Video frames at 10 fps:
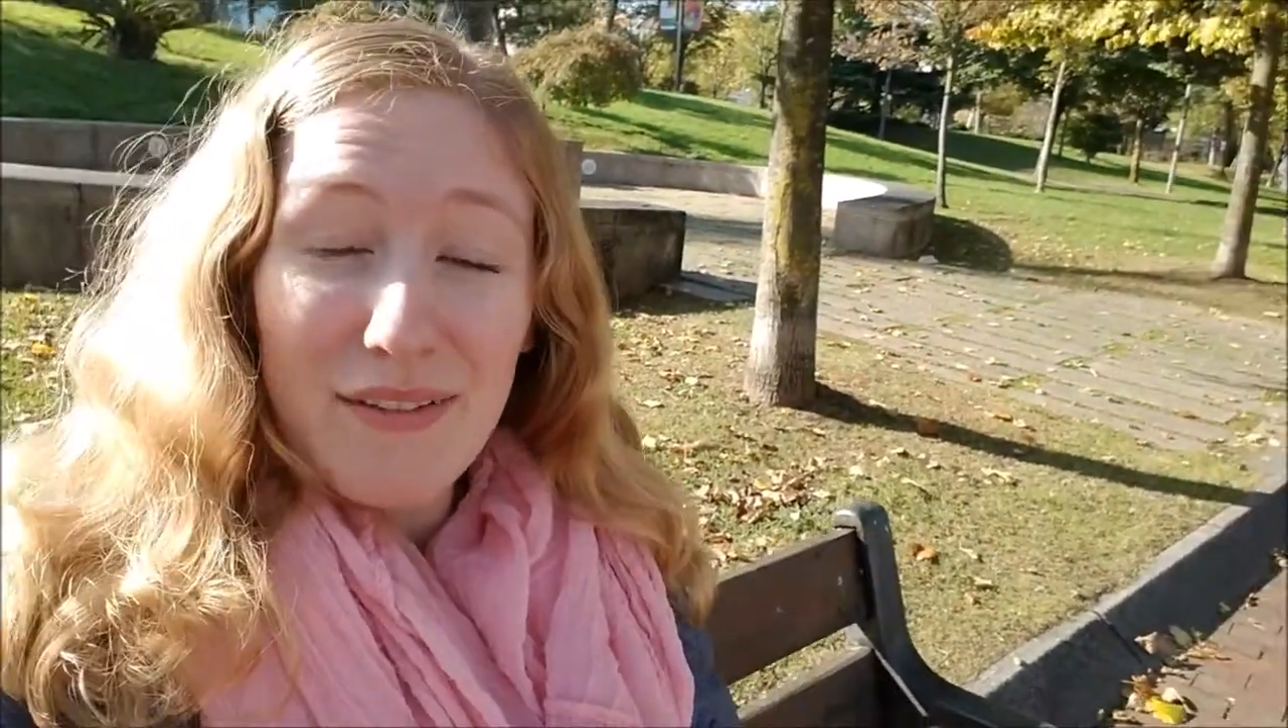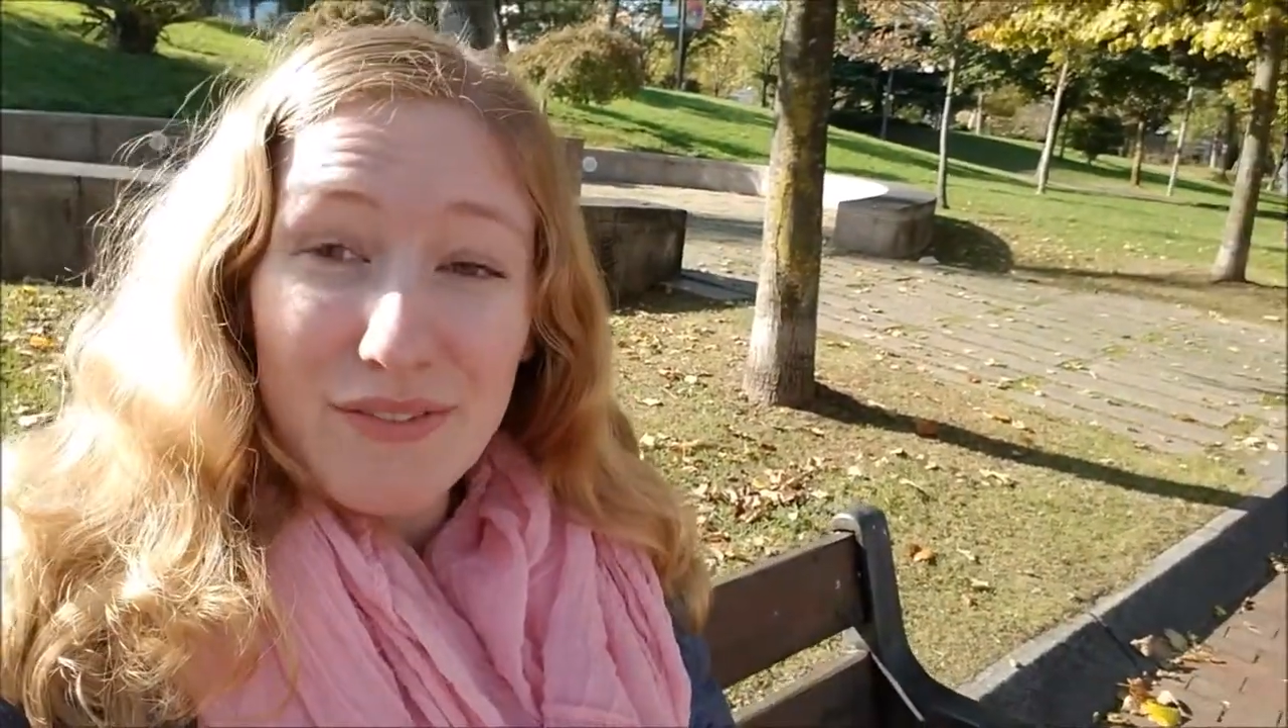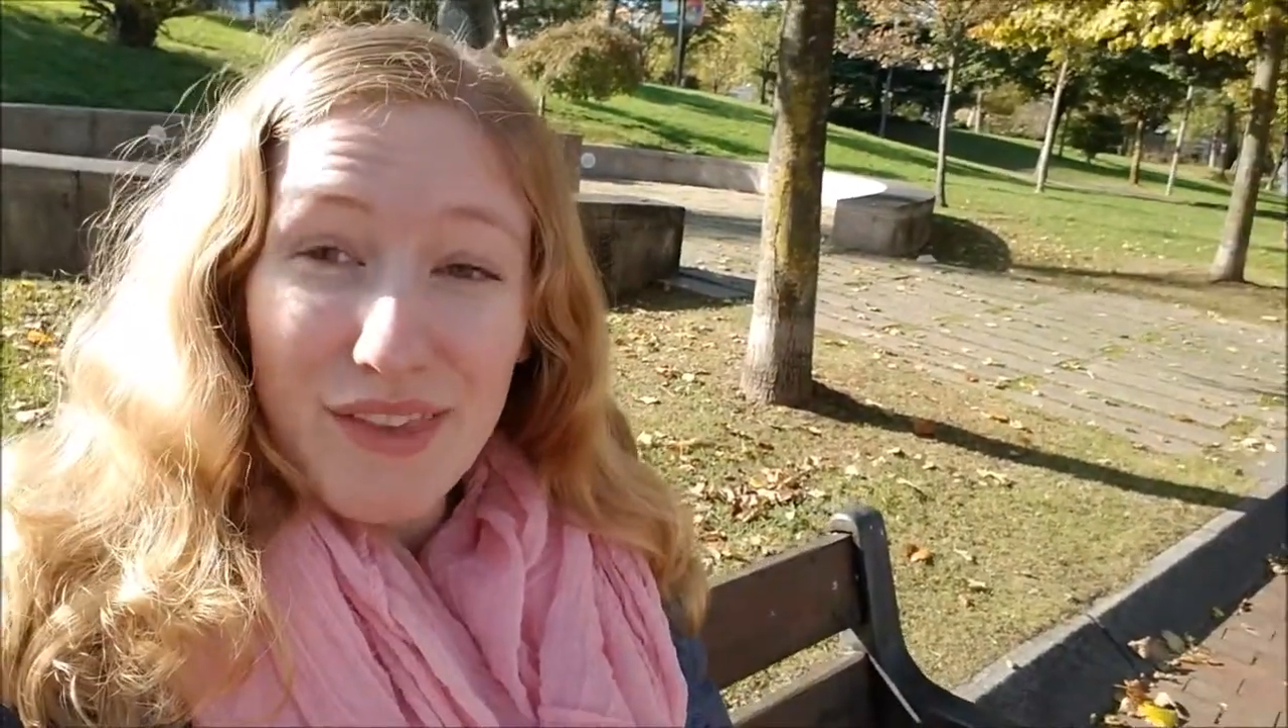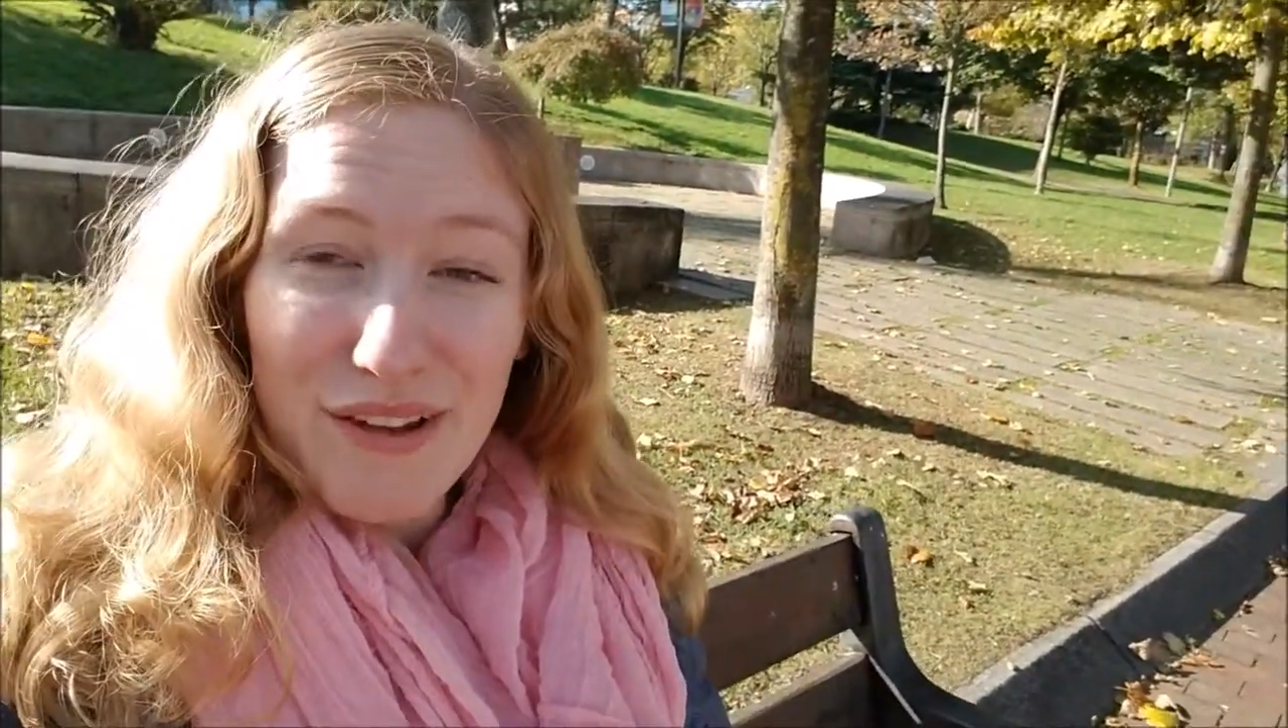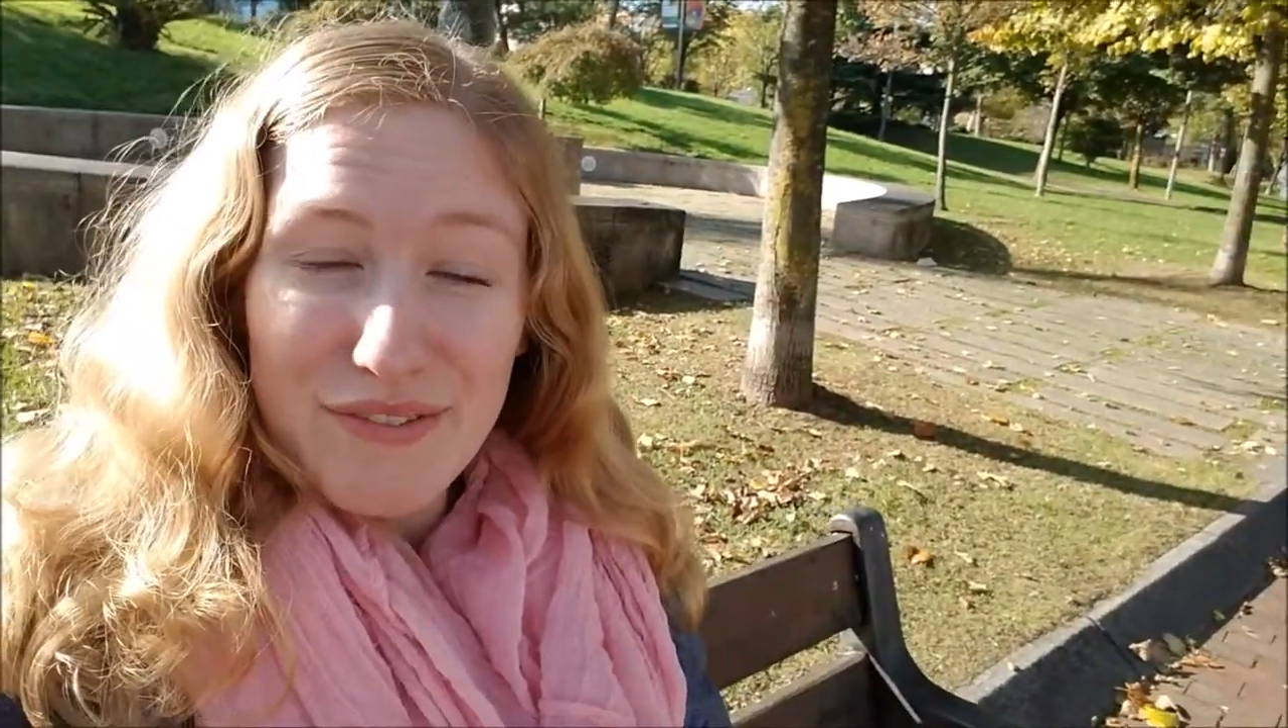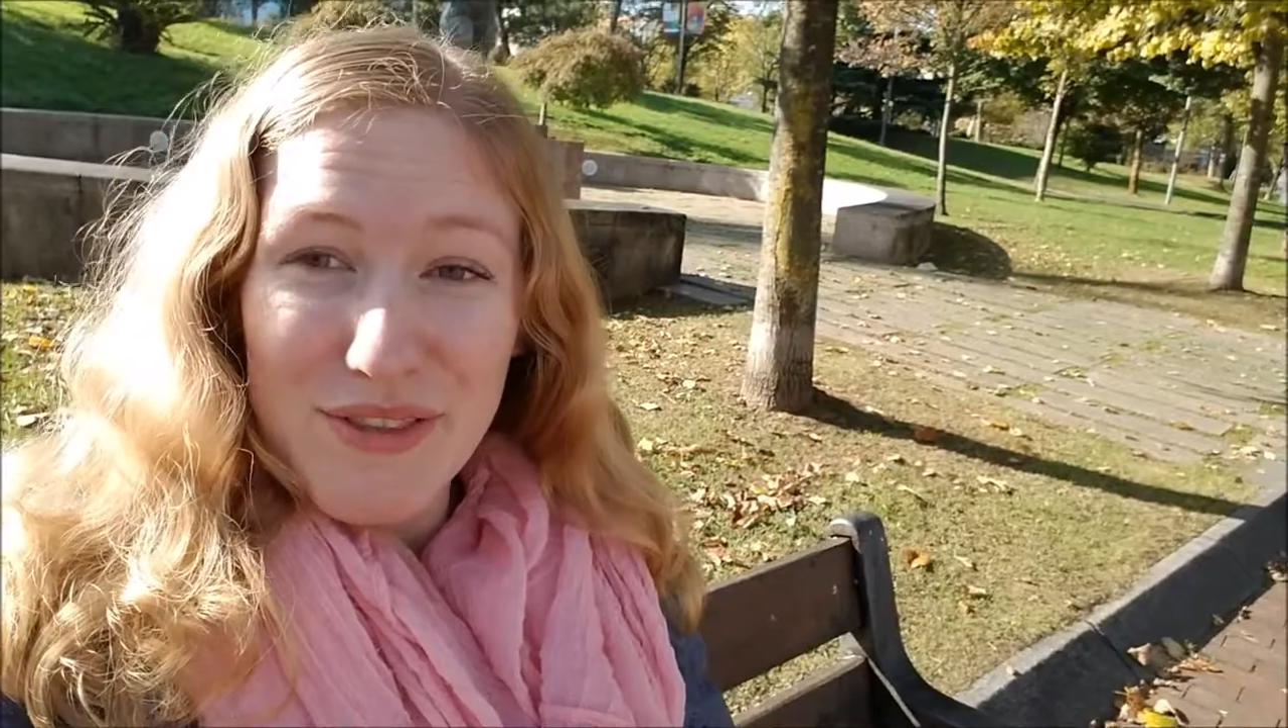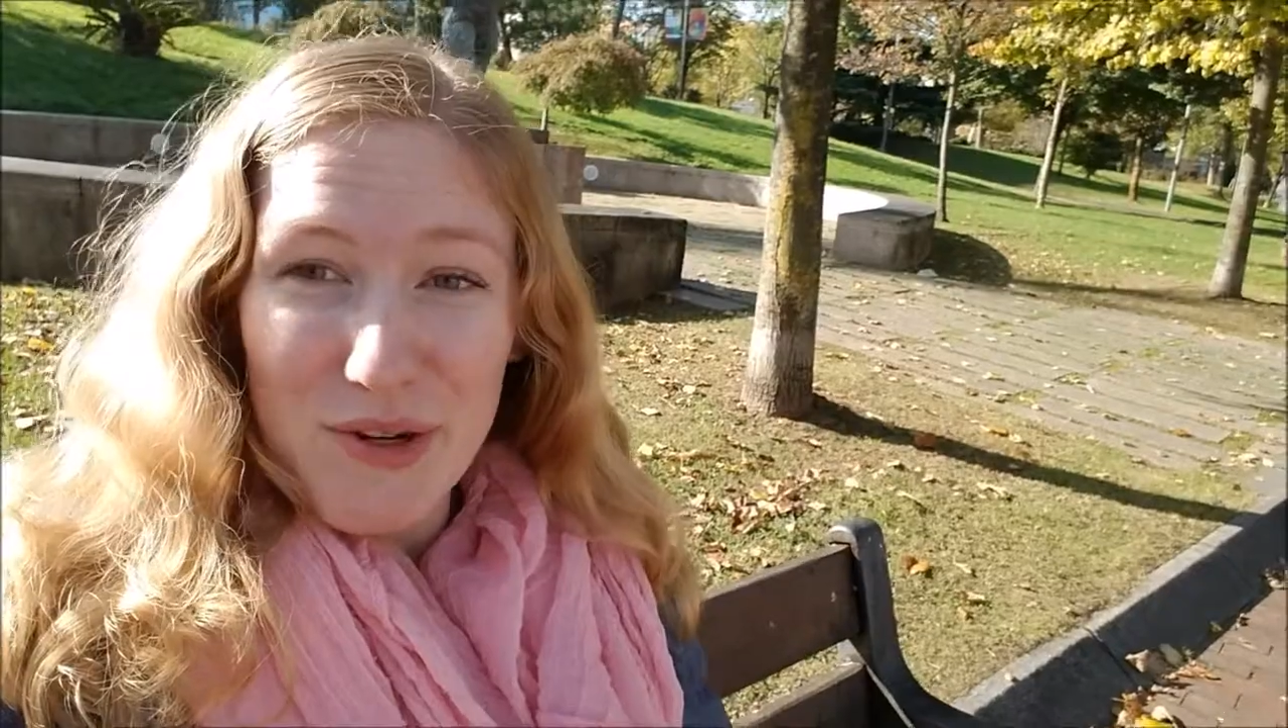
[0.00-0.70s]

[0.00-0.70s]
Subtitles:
I've loved